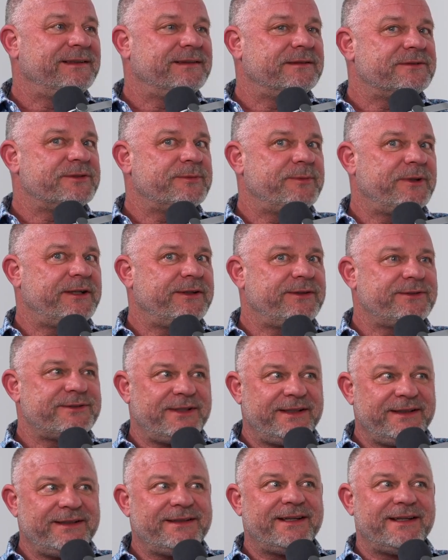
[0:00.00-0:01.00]
Suppliers
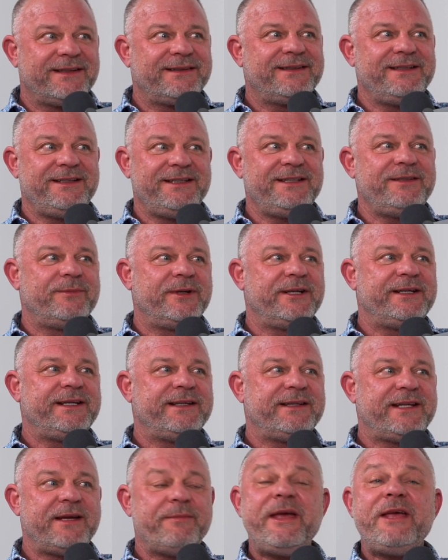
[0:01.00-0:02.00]
like that. They need money.
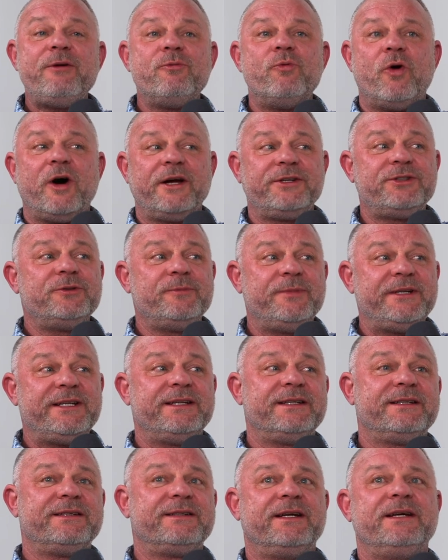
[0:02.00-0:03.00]
They may want to be
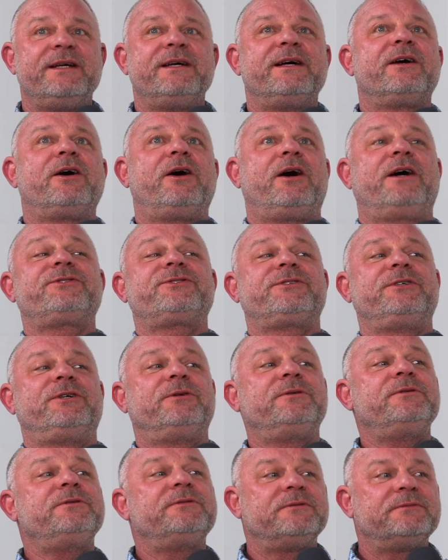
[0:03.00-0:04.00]
in
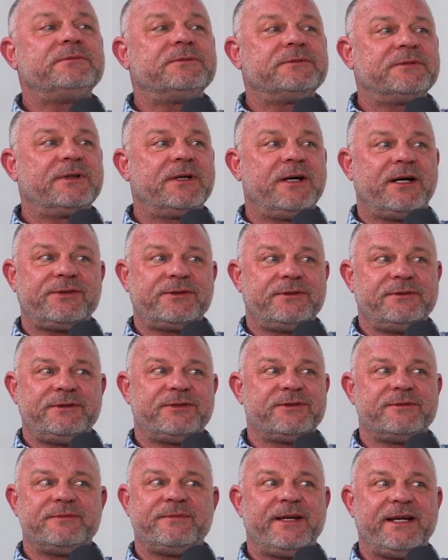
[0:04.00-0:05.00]
Costco. Costco
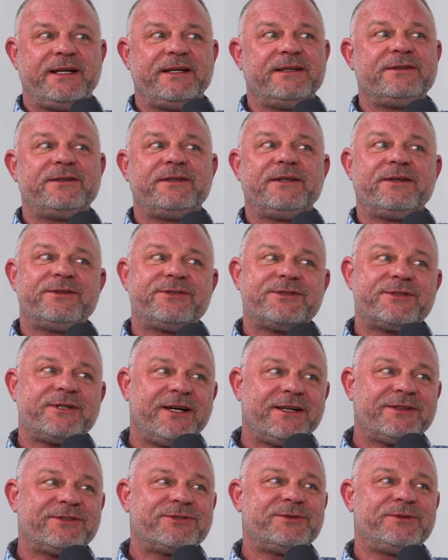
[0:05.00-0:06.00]
doesn't pay until all the
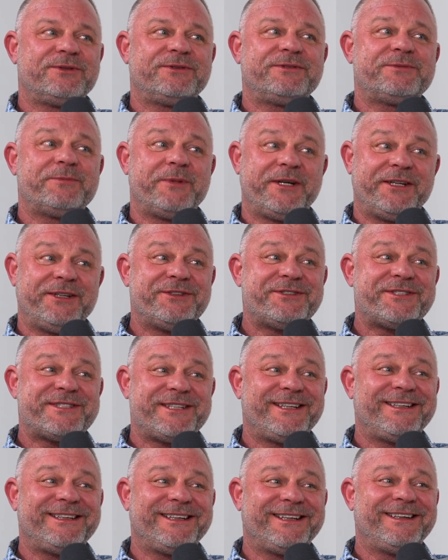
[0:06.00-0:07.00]
stock's sold, is my
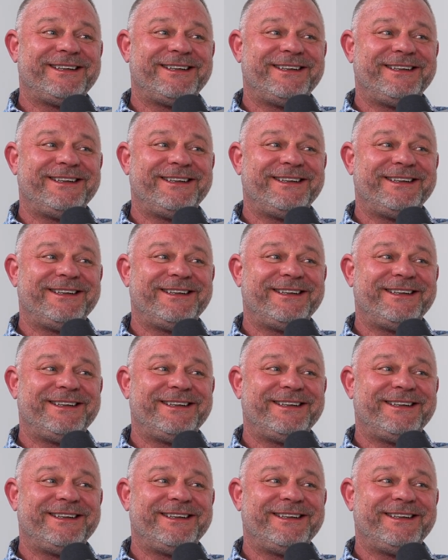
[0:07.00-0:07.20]
understanding.